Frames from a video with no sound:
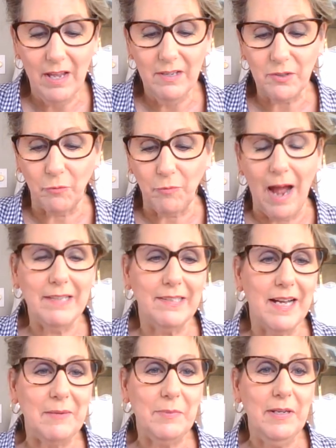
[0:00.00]
So rise
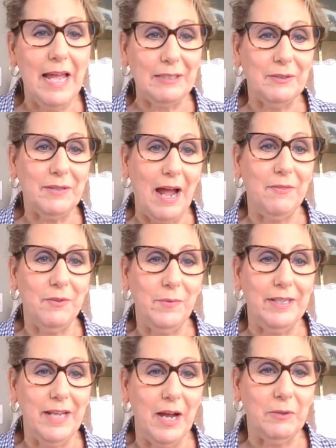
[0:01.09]
up and look out the
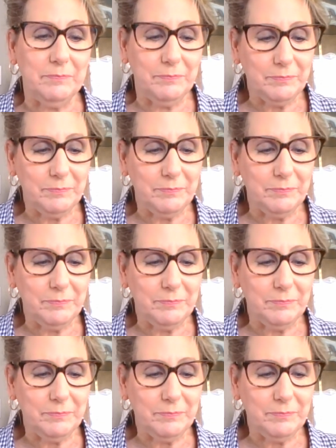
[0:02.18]
window.